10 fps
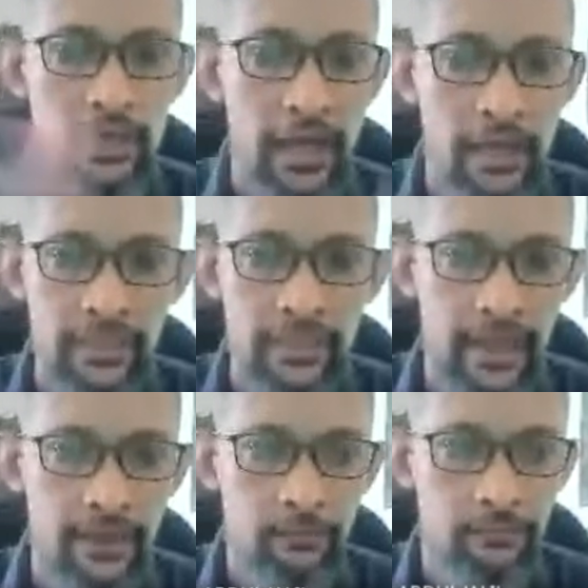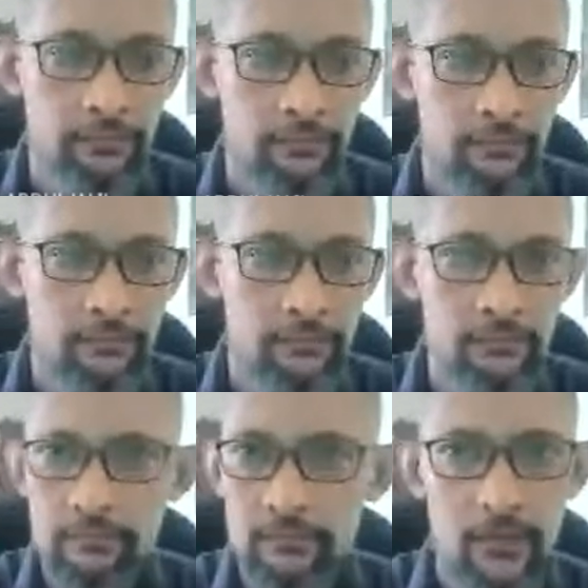and then
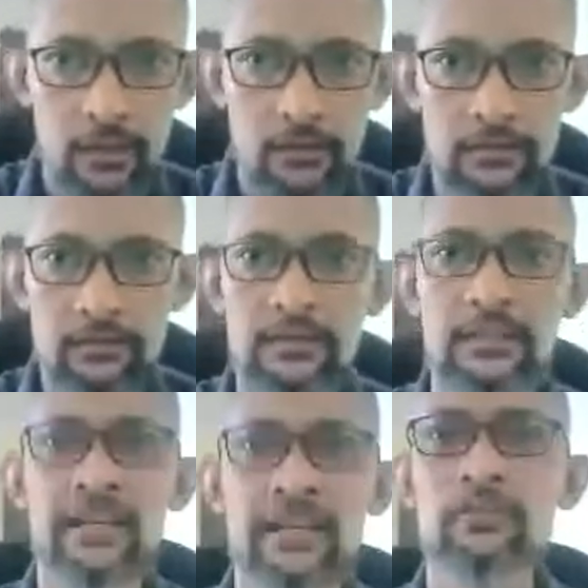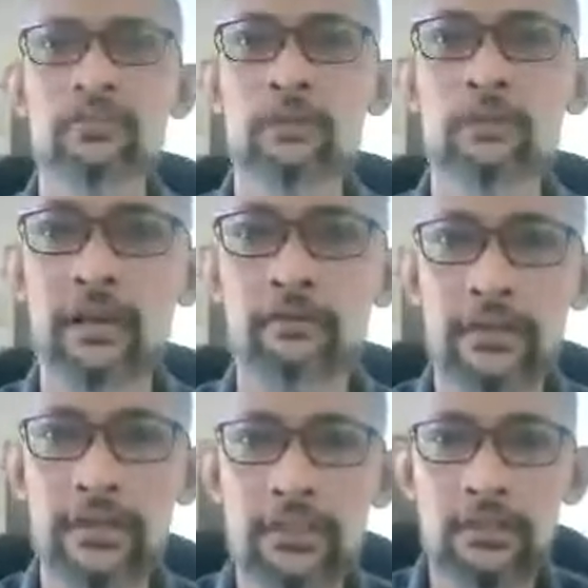nothing happens from there, okay?
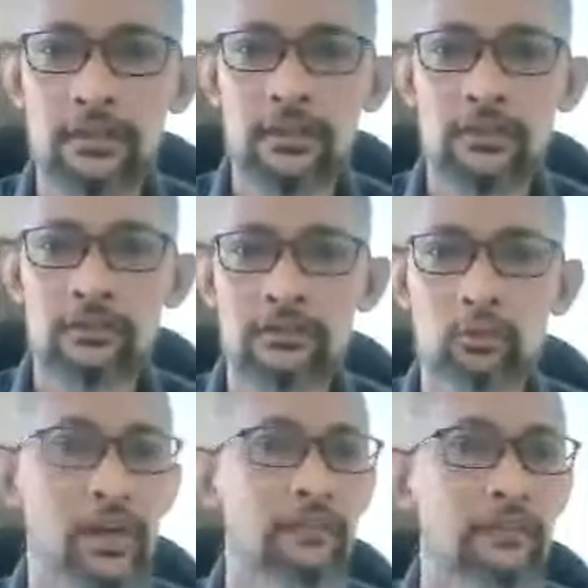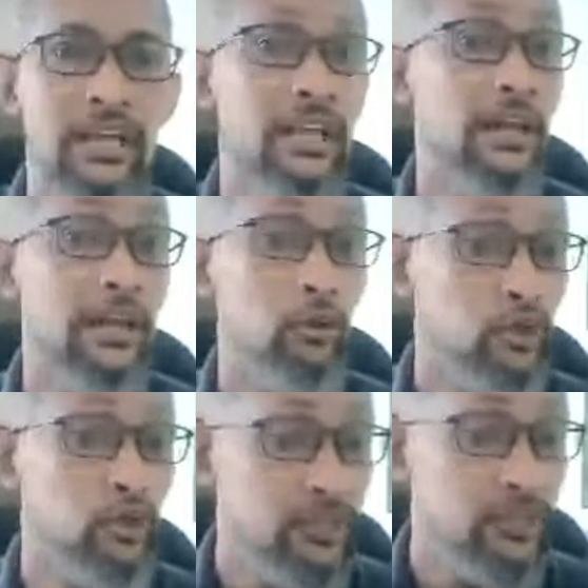So whatever that they're going to
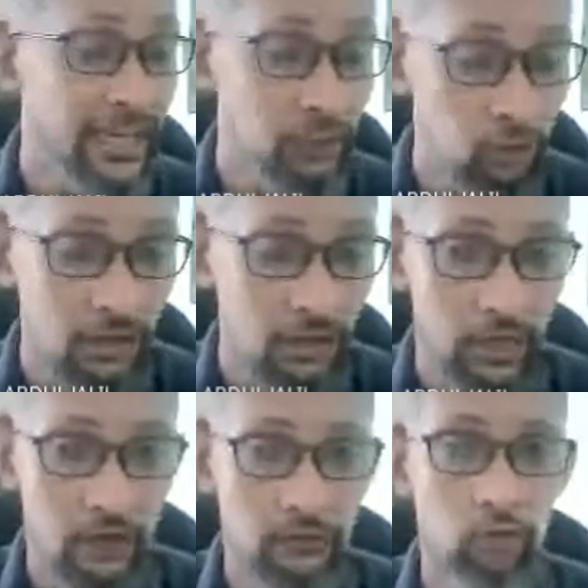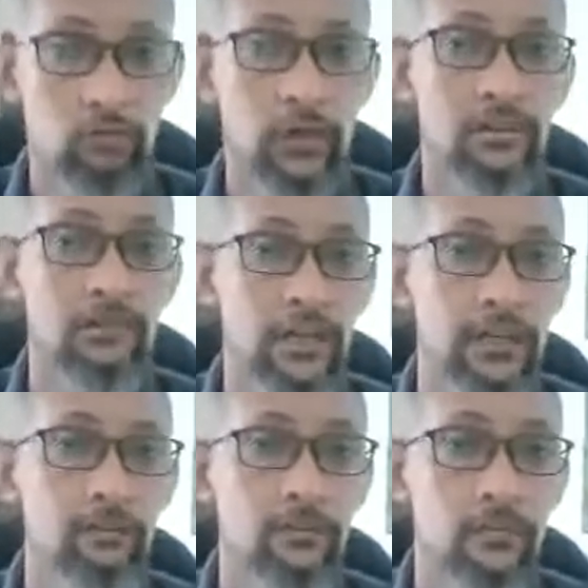get those marks, okay,
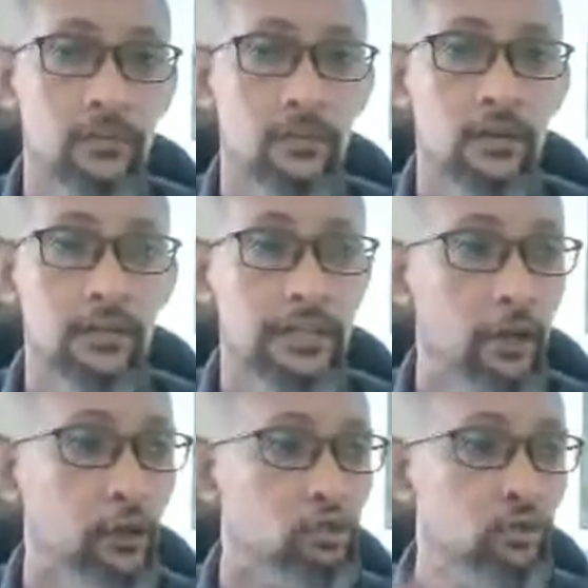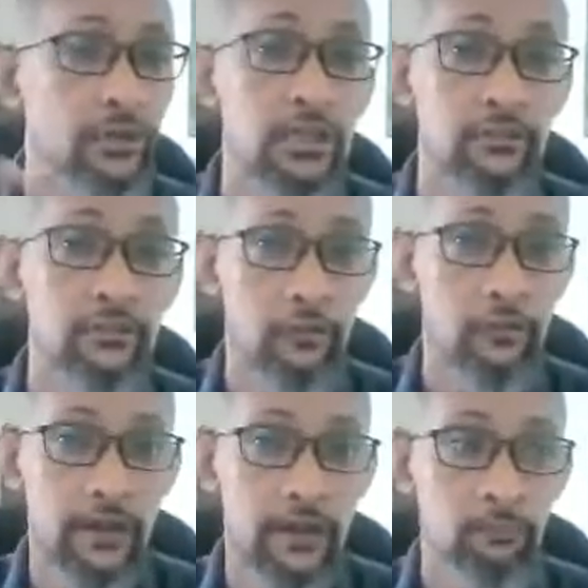they're going to be leaving over there.
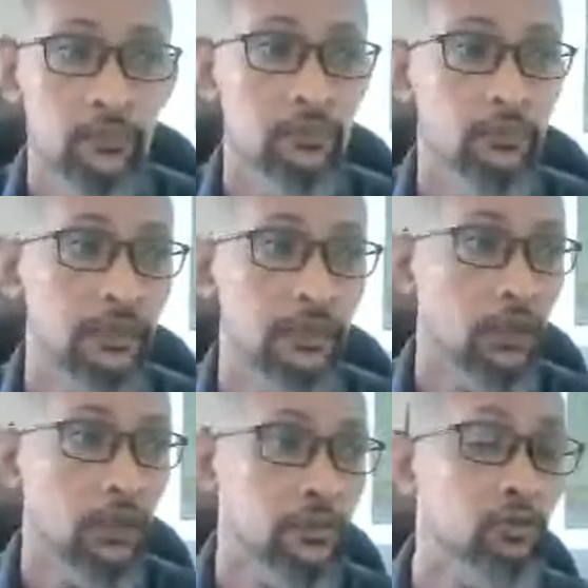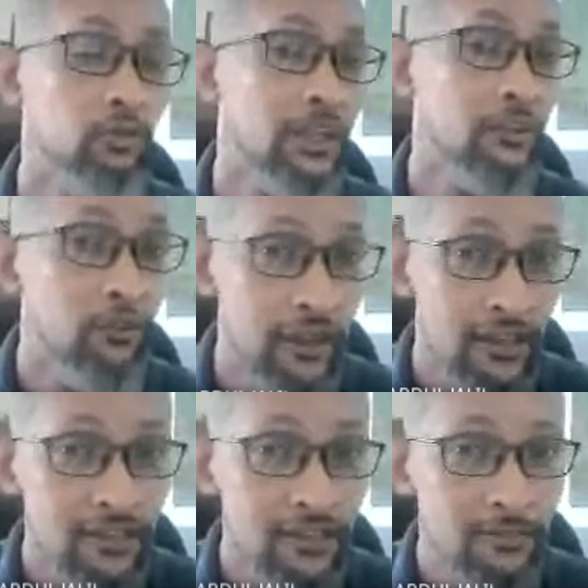But the problem is when they
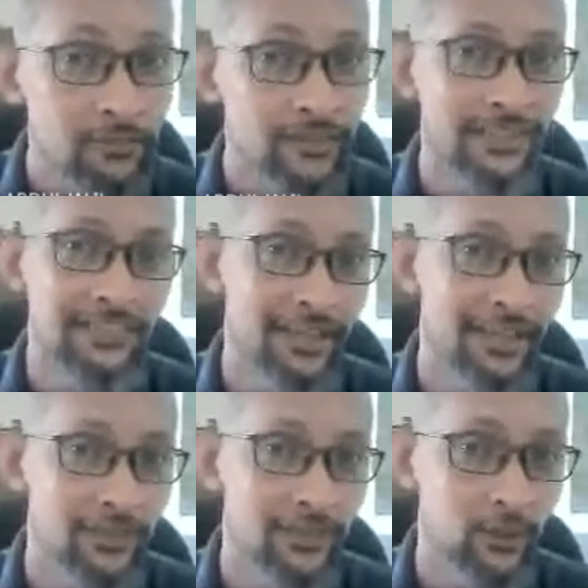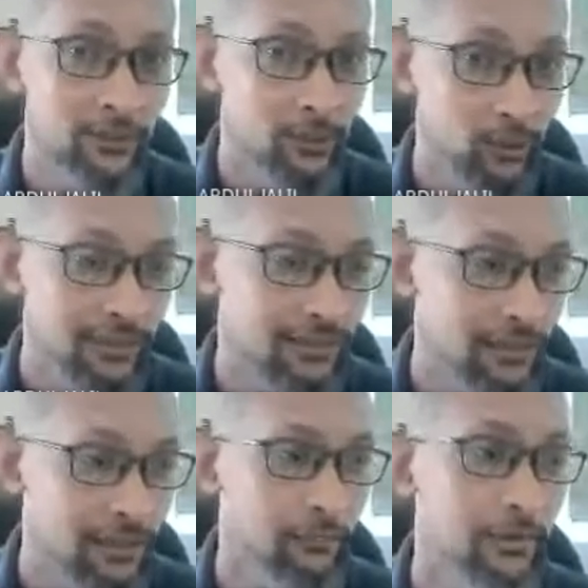fail the assignments or the projects
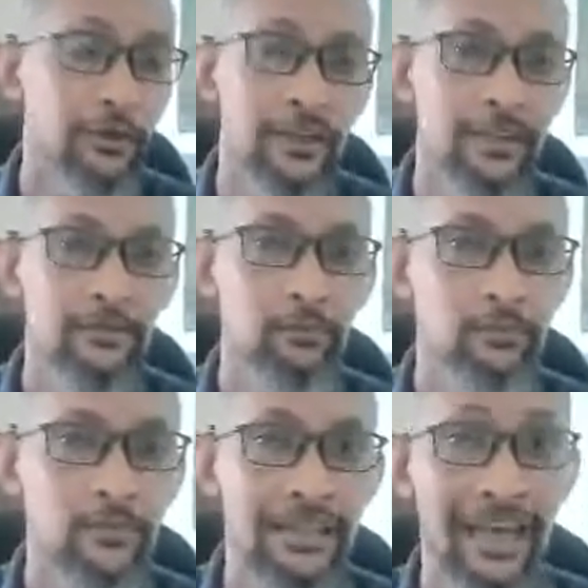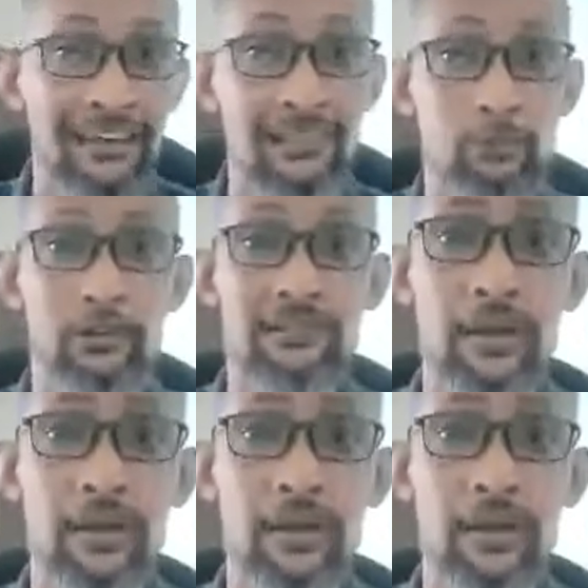itself, okay, they ask the question back